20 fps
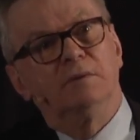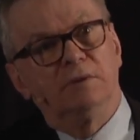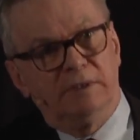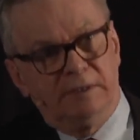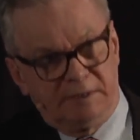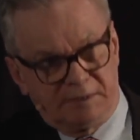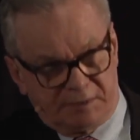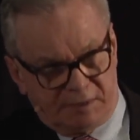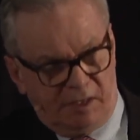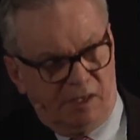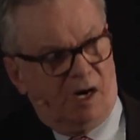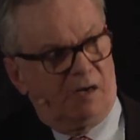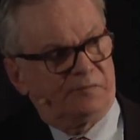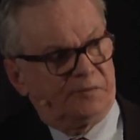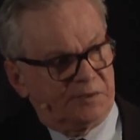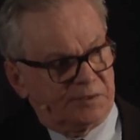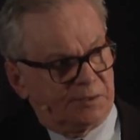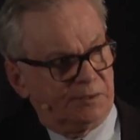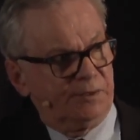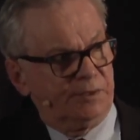is the
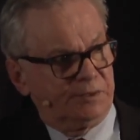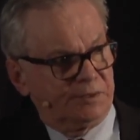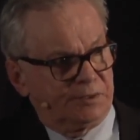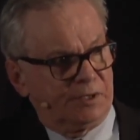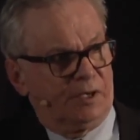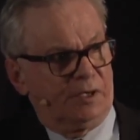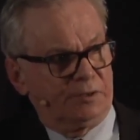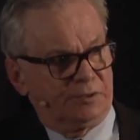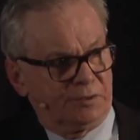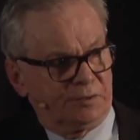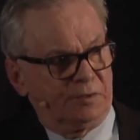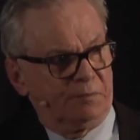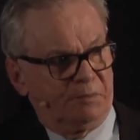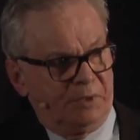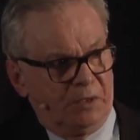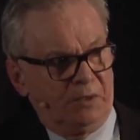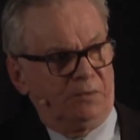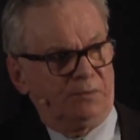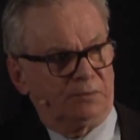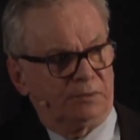officer in charge of the
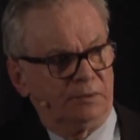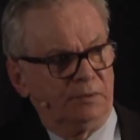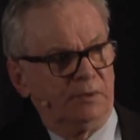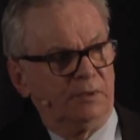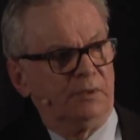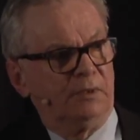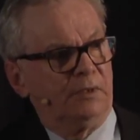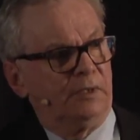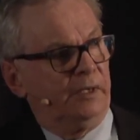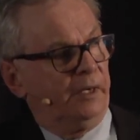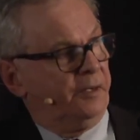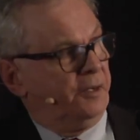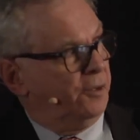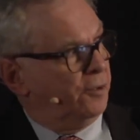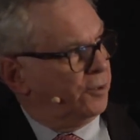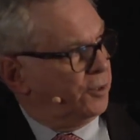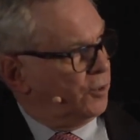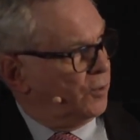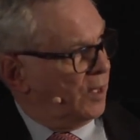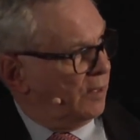boat. And
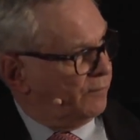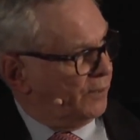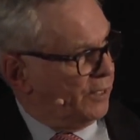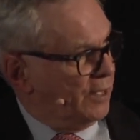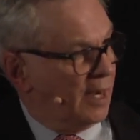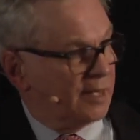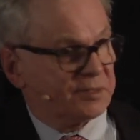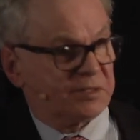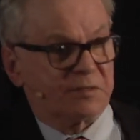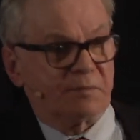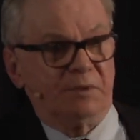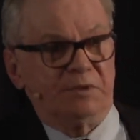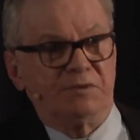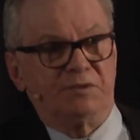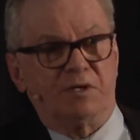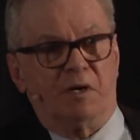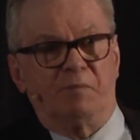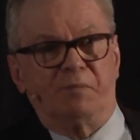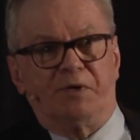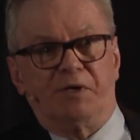here you have a yachtsman
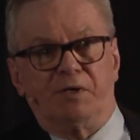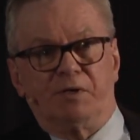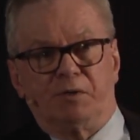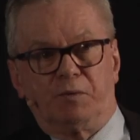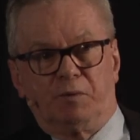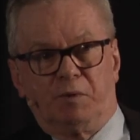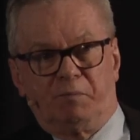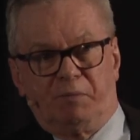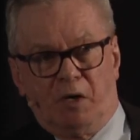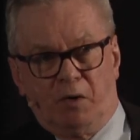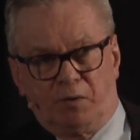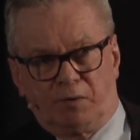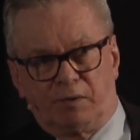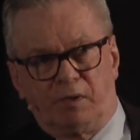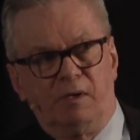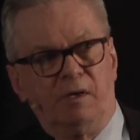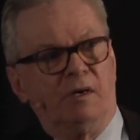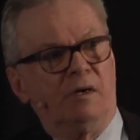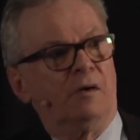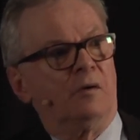jumping into a boat
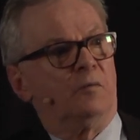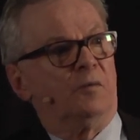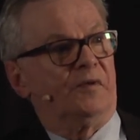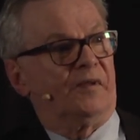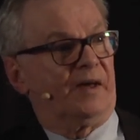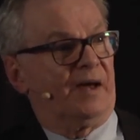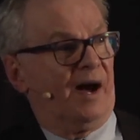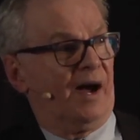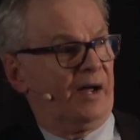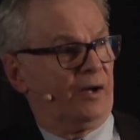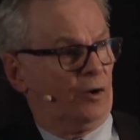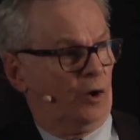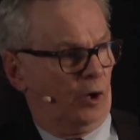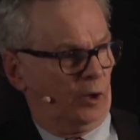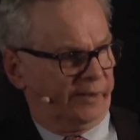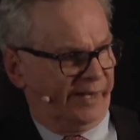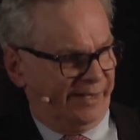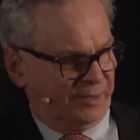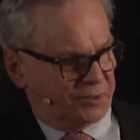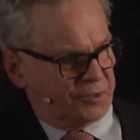with a guy
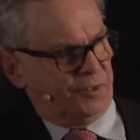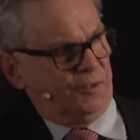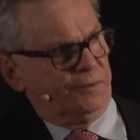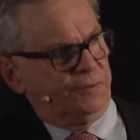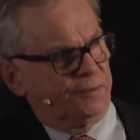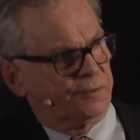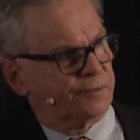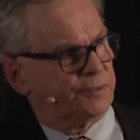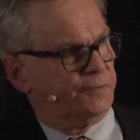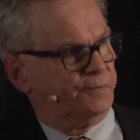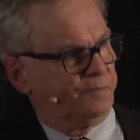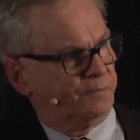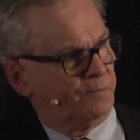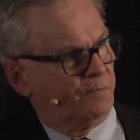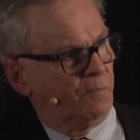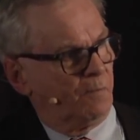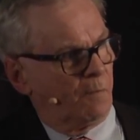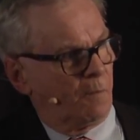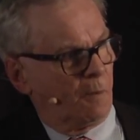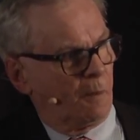called Hitchens.
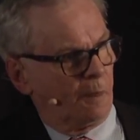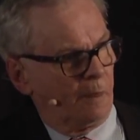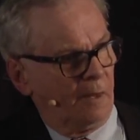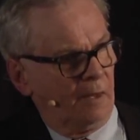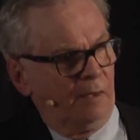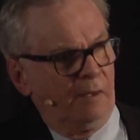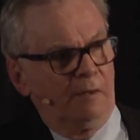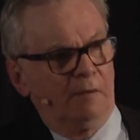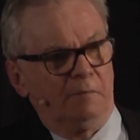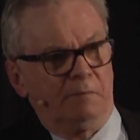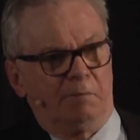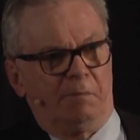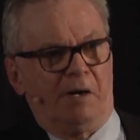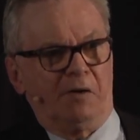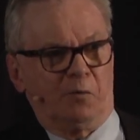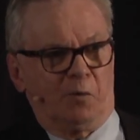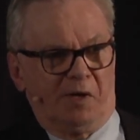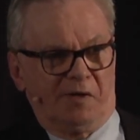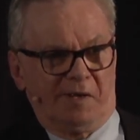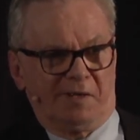By
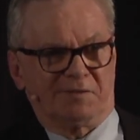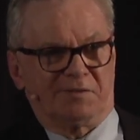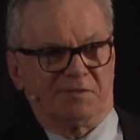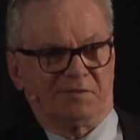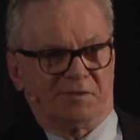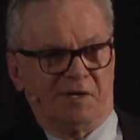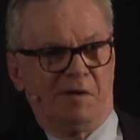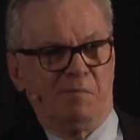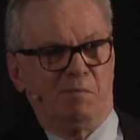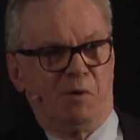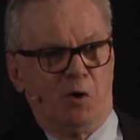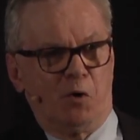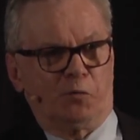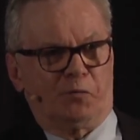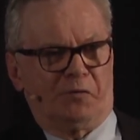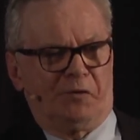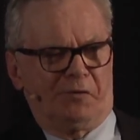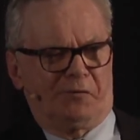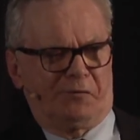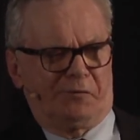the way, that's the same
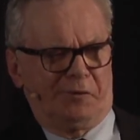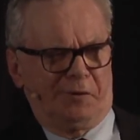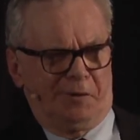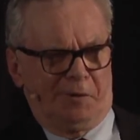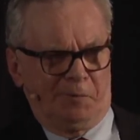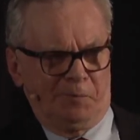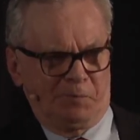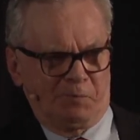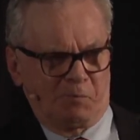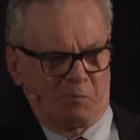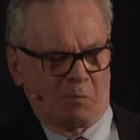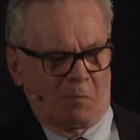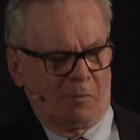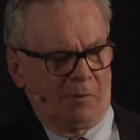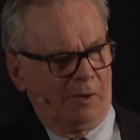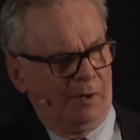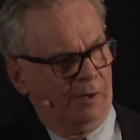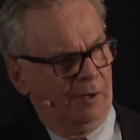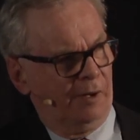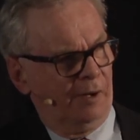boat that um,
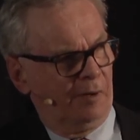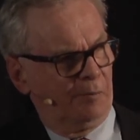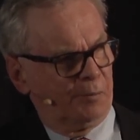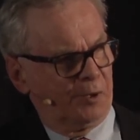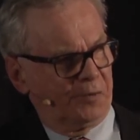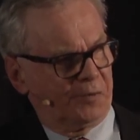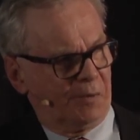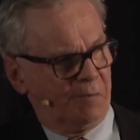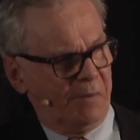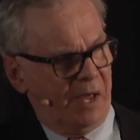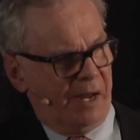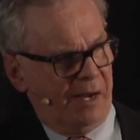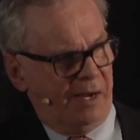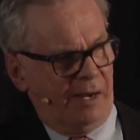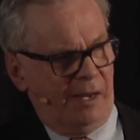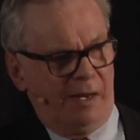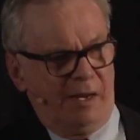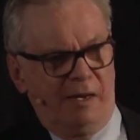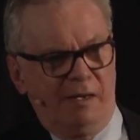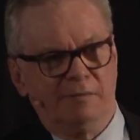Bertha
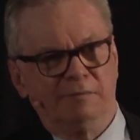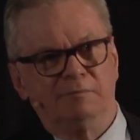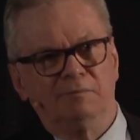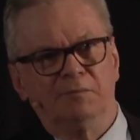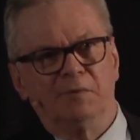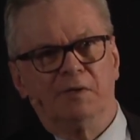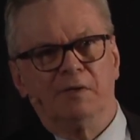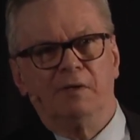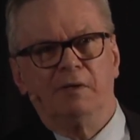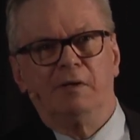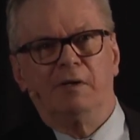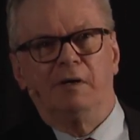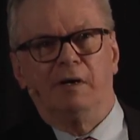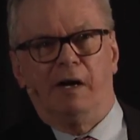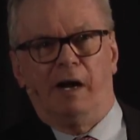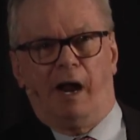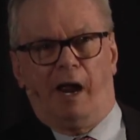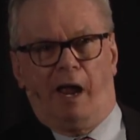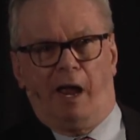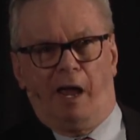Maney
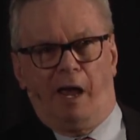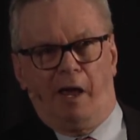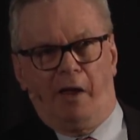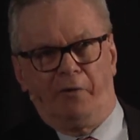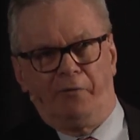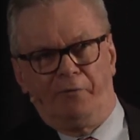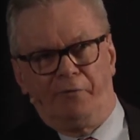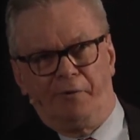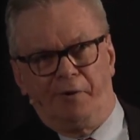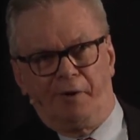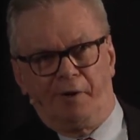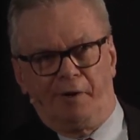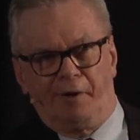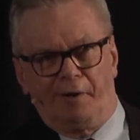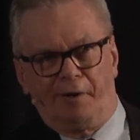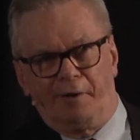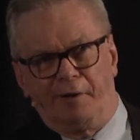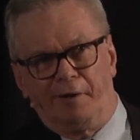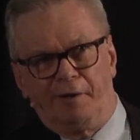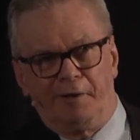and
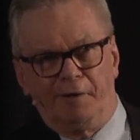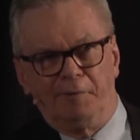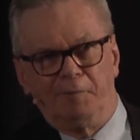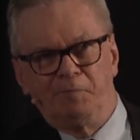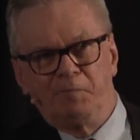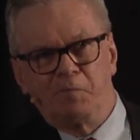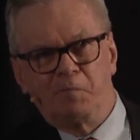uh,